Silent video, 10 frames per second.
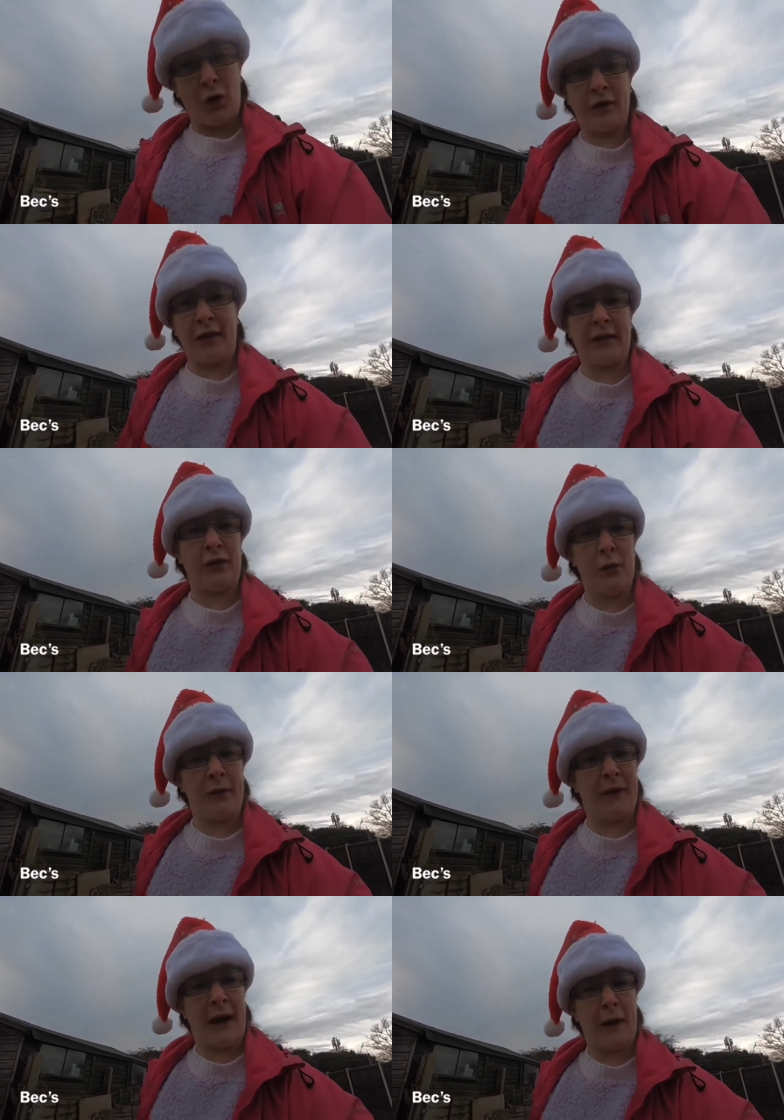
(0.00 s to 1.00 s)
a tattoo of
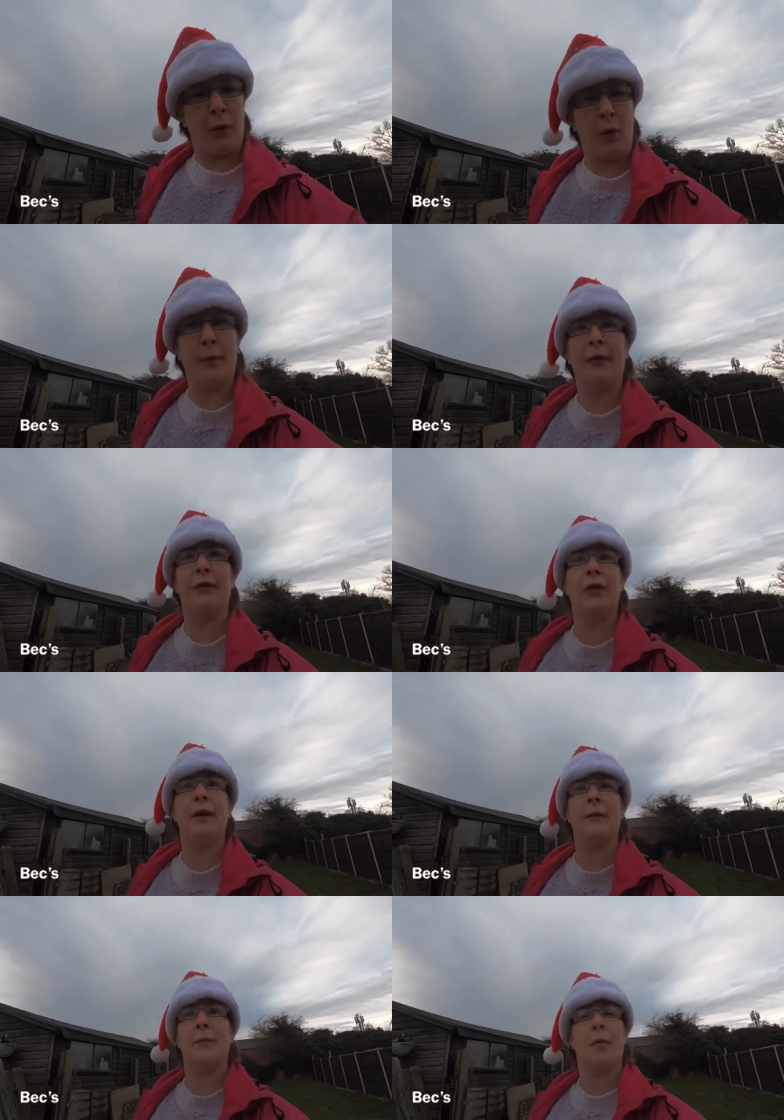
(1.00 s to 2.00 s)
an owl on my foot
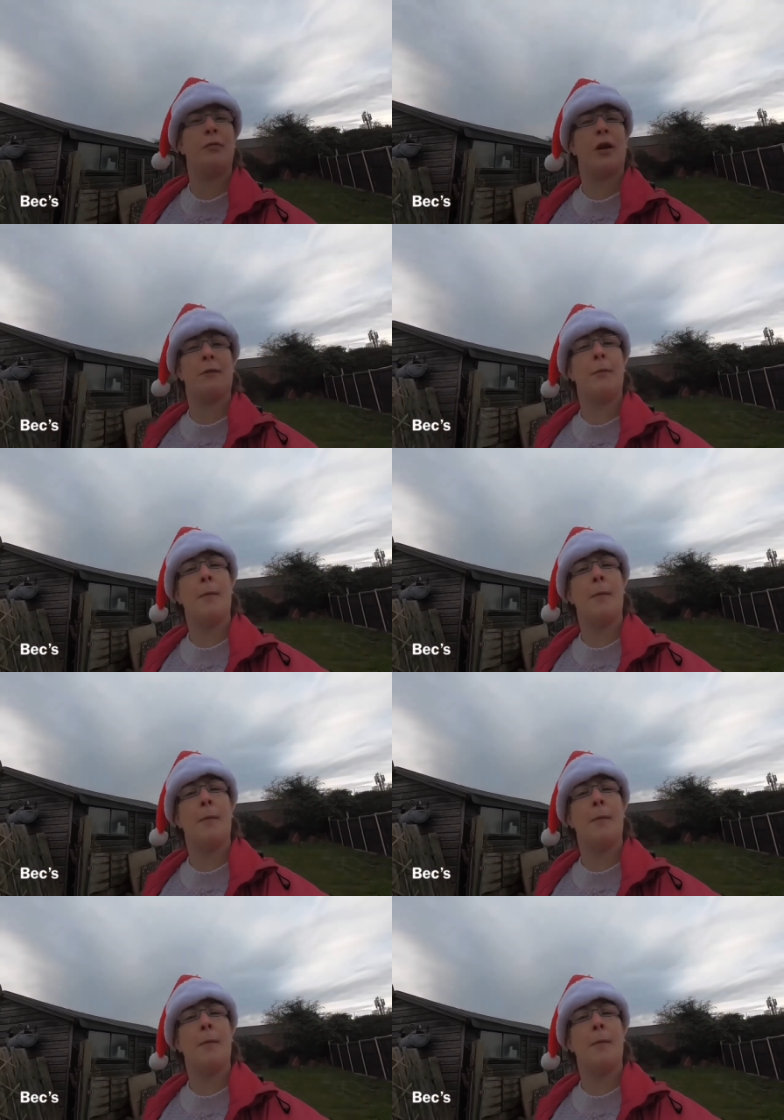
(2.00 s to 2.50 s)
in memory of my